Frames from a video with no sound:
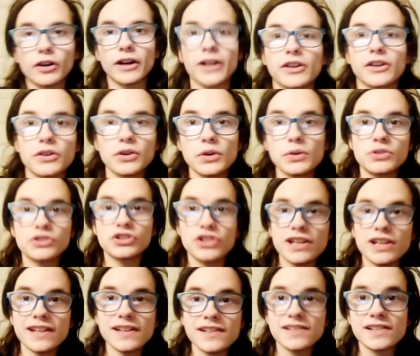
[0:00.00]

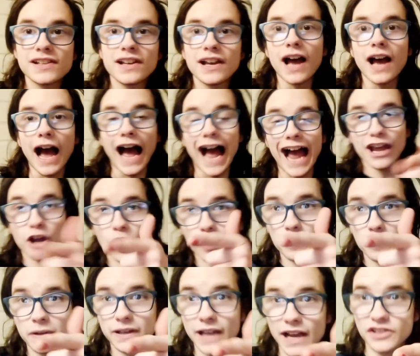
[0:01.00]
Gucci's, I hope
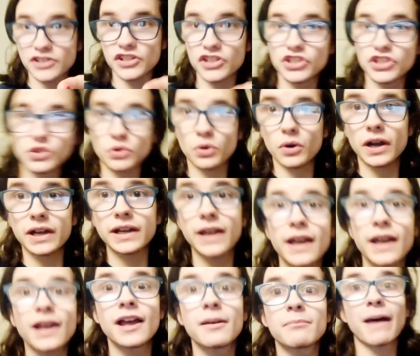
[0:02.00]
you guys enjoyed
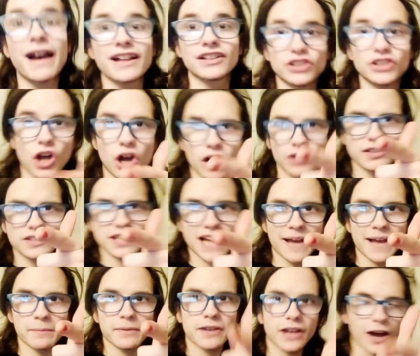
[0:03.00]
my long
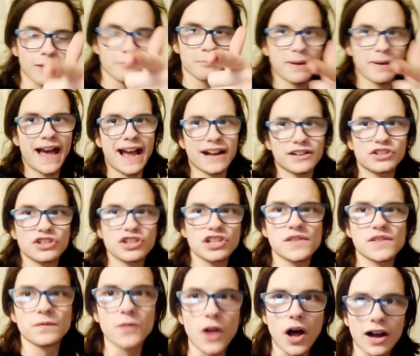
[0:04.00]
time comeback to this
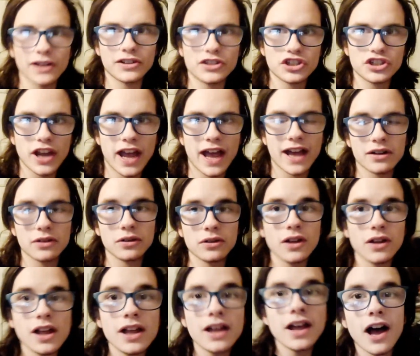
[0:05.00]
vlog channel
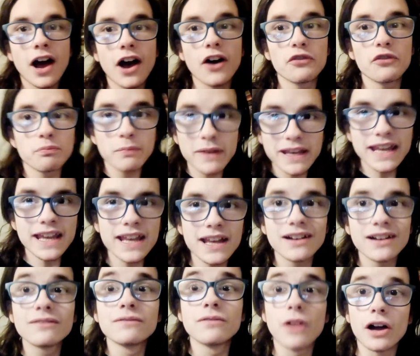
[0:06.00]
of me
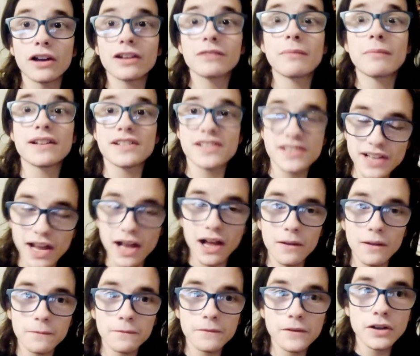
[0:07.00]
vlogging
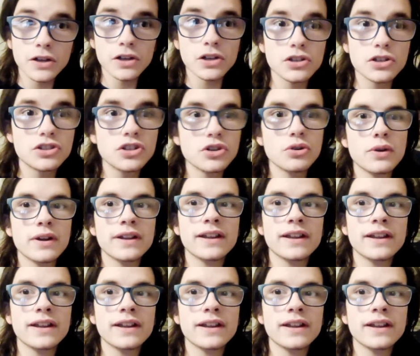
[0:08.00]
myself doing